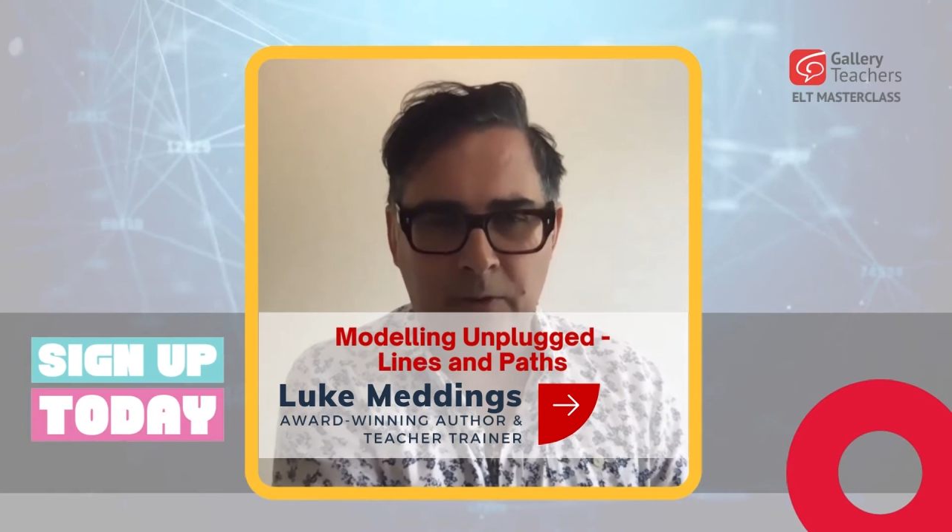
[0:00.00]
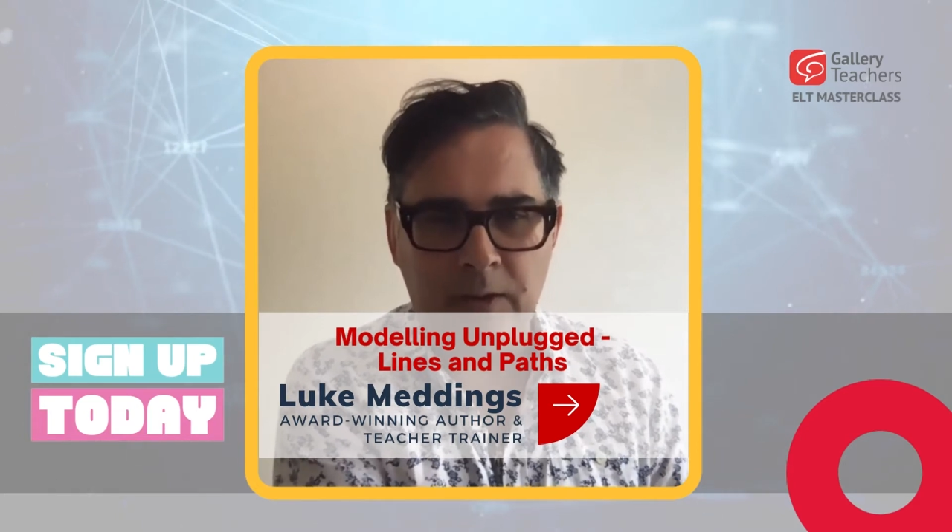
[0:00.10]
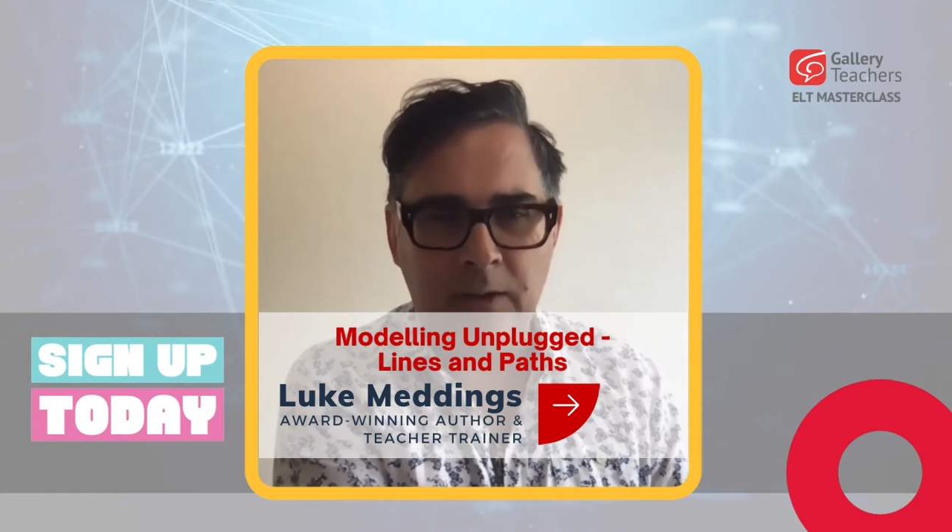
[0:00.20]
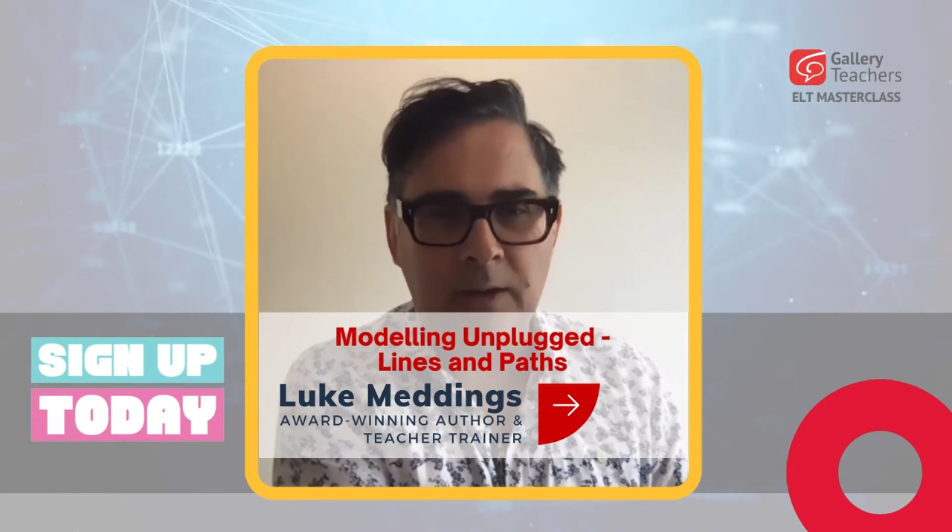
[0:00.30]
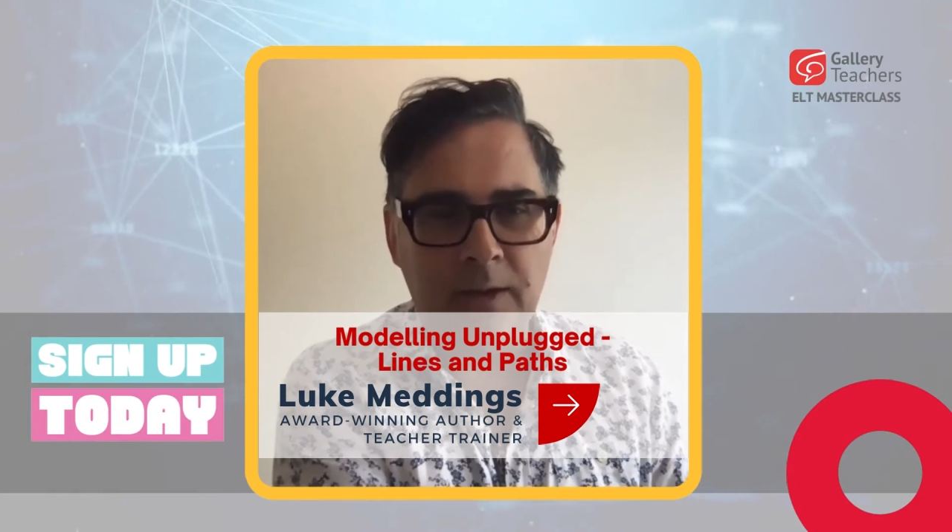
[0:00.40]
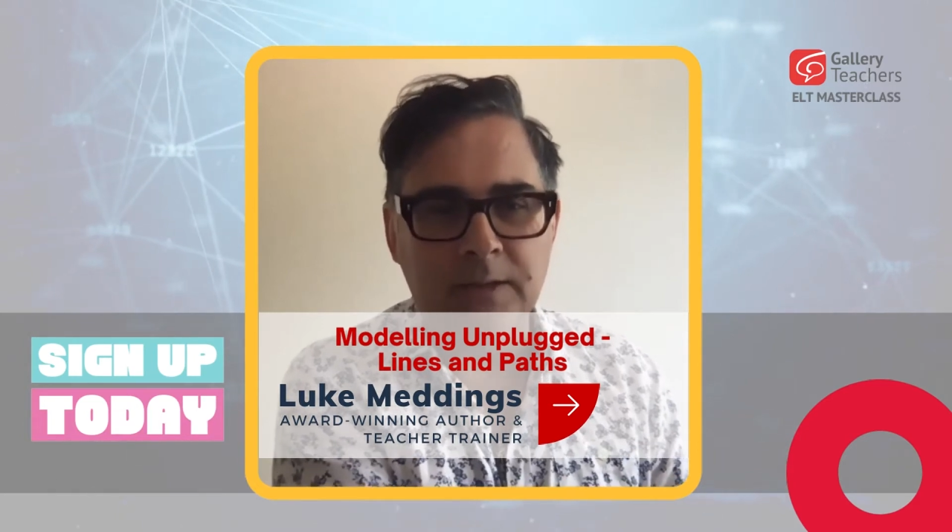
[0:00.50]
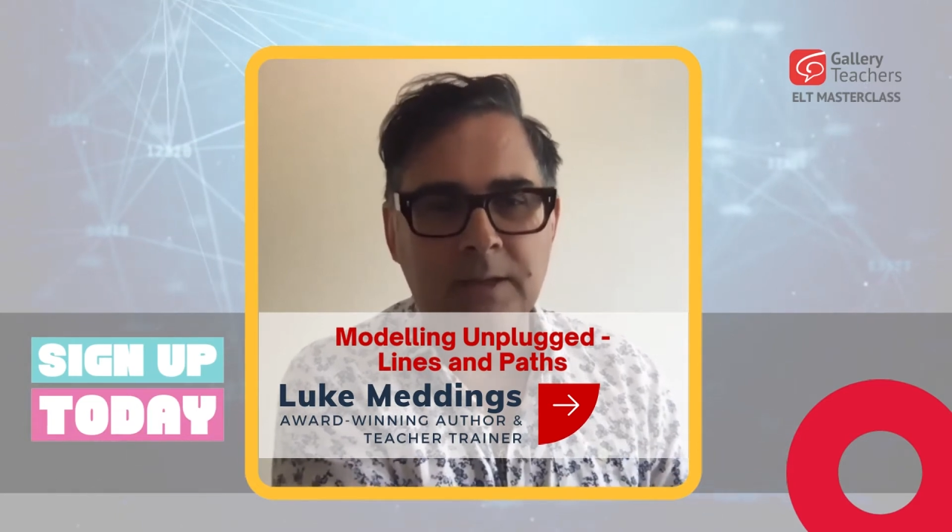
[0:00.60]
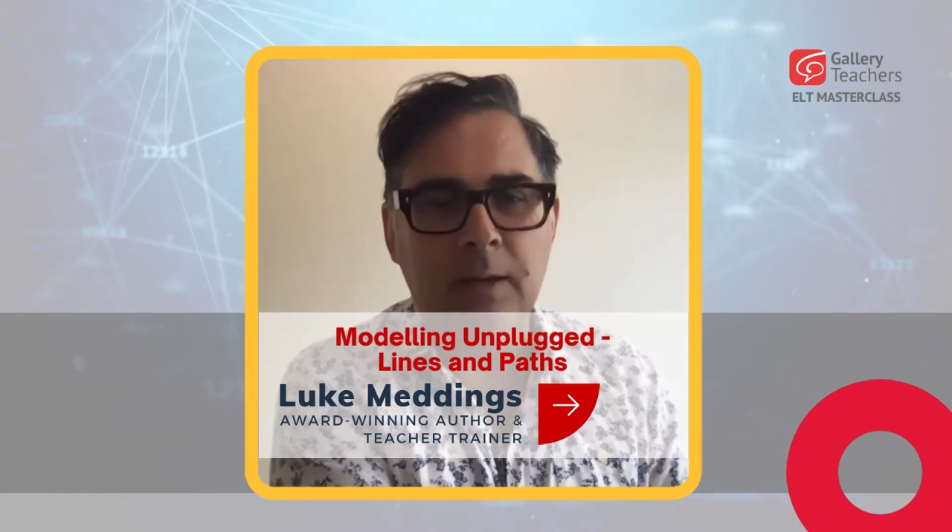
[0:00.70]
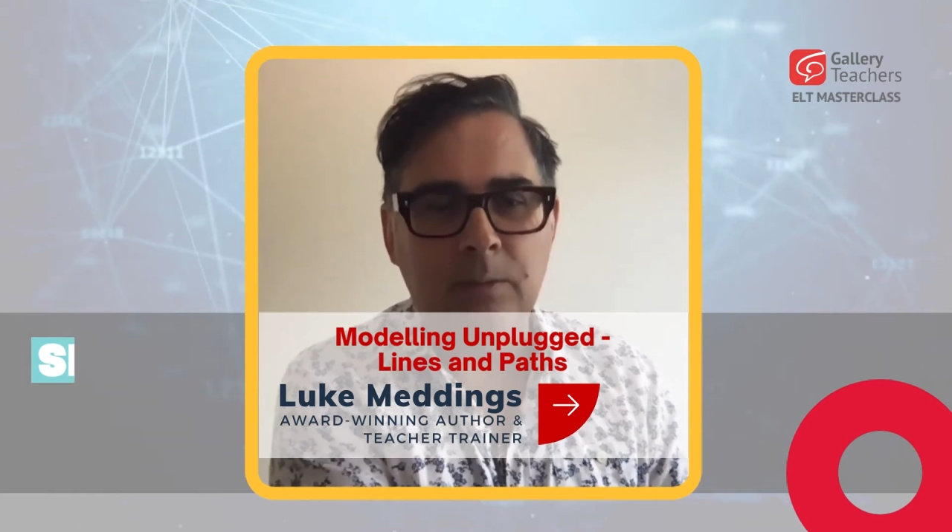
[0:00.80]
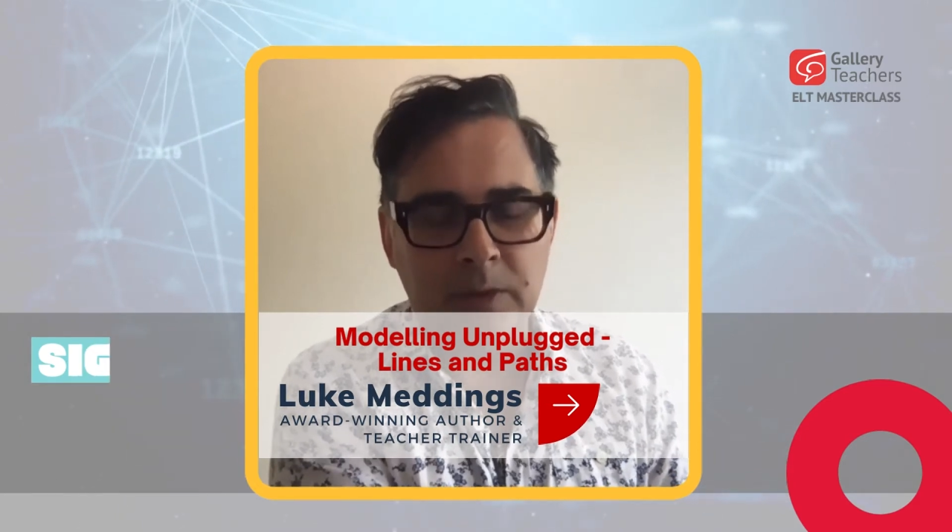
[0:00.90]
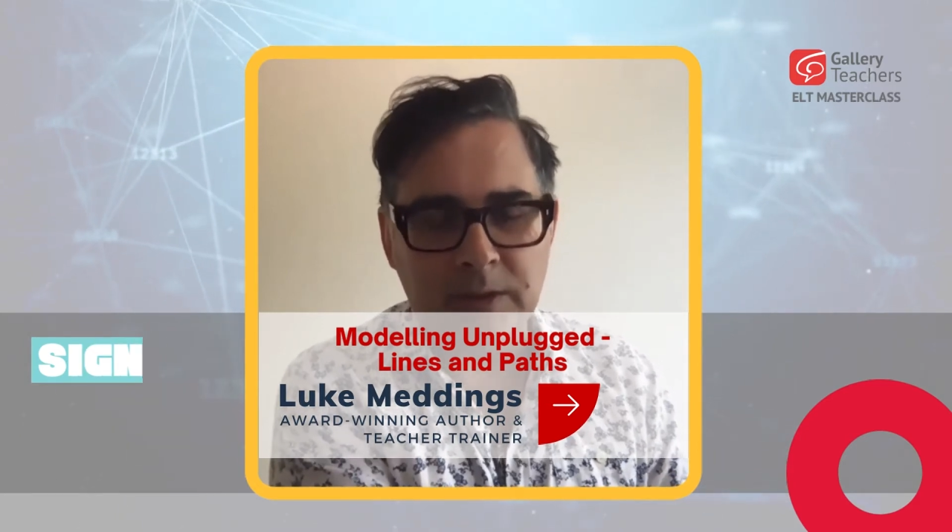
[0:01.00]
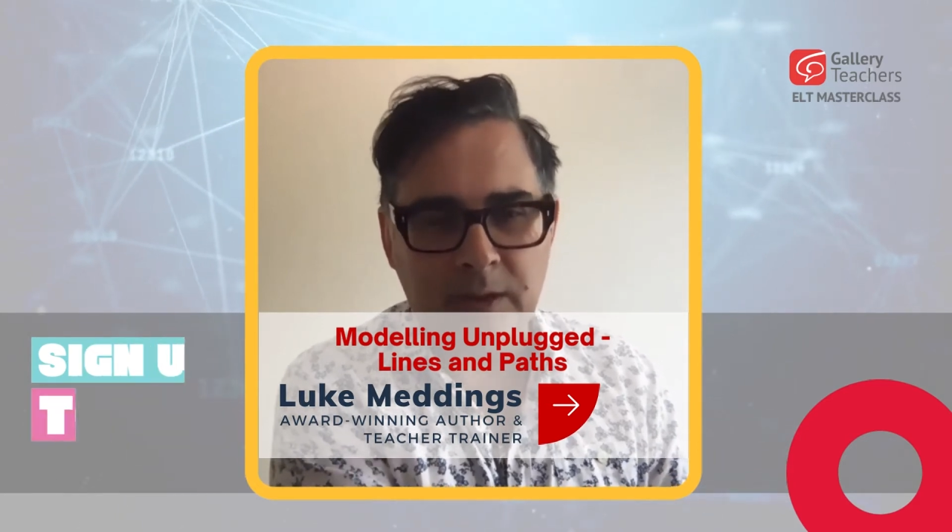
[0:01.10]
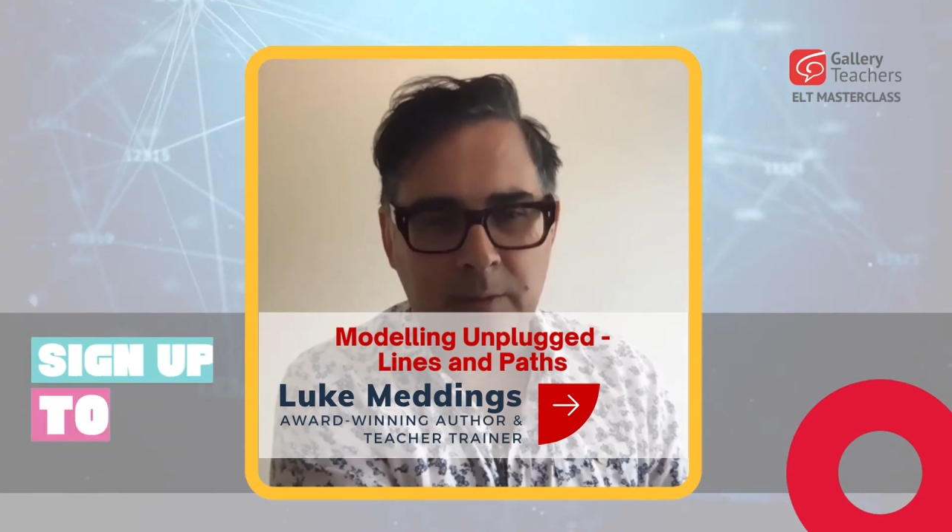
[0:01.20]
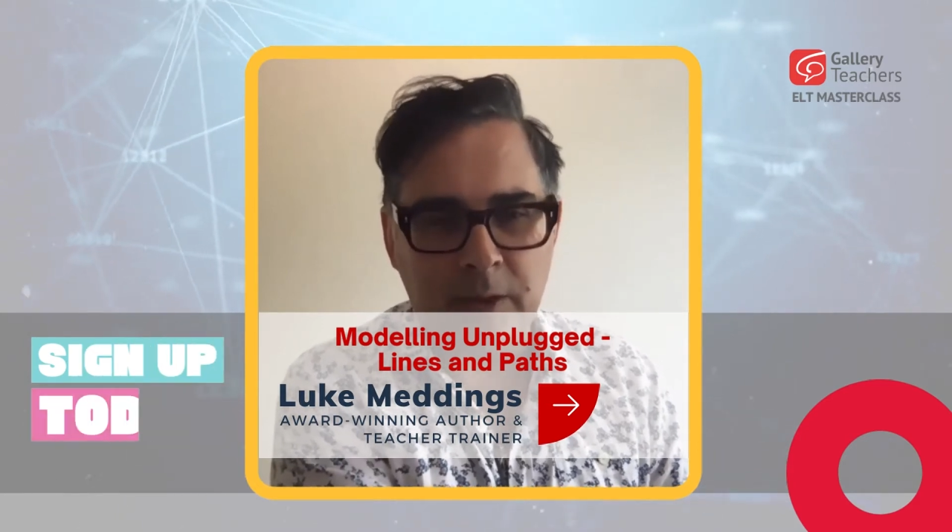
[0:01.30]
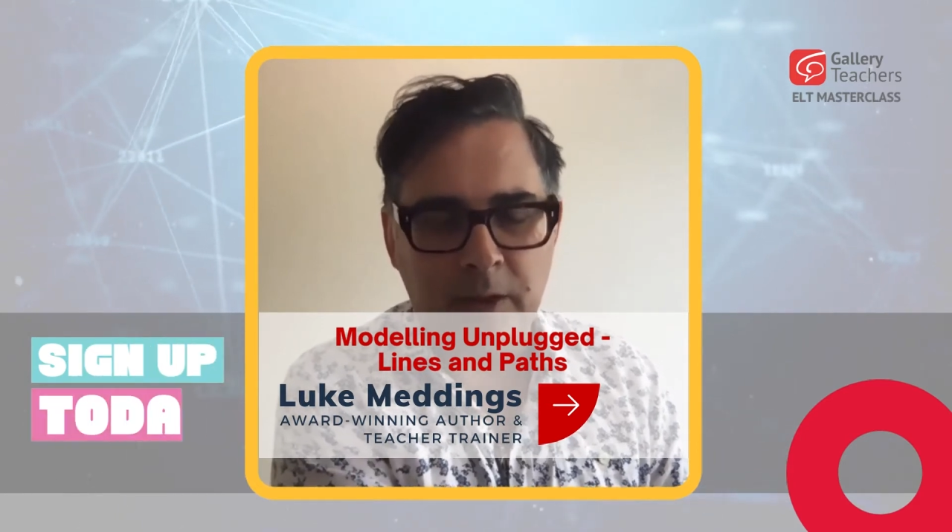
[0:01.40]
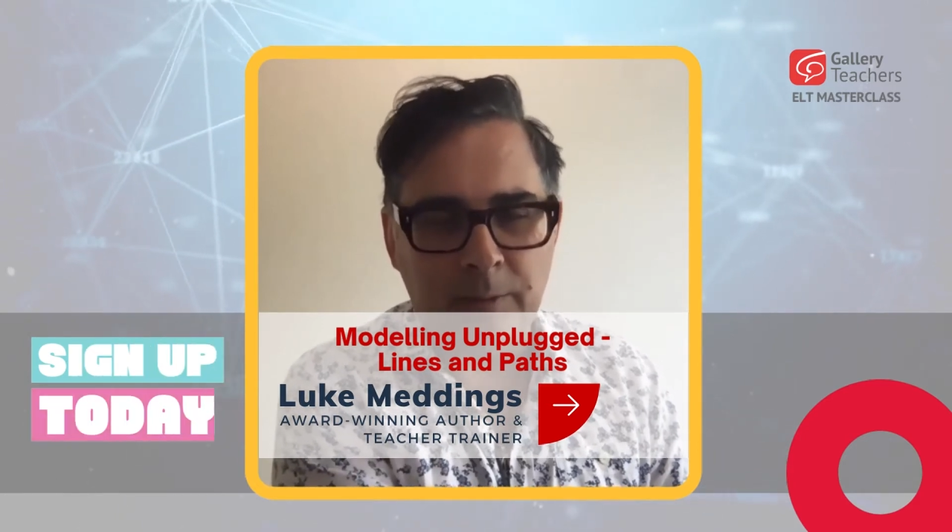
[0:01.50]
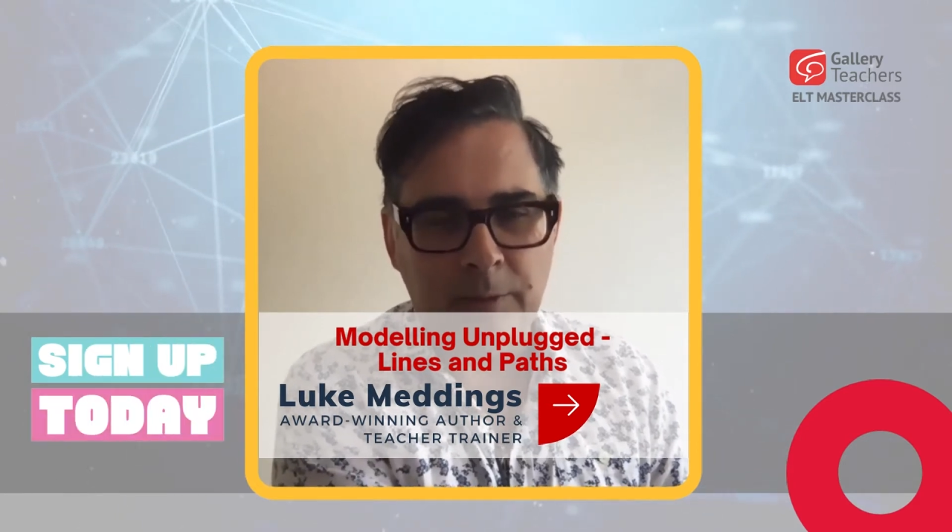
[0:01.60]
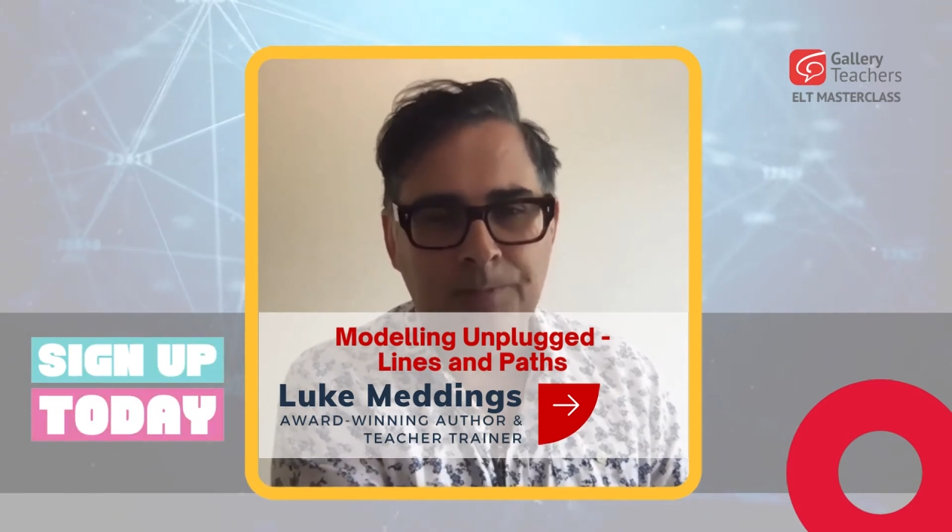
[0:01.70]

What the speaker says: the exam that's coming up.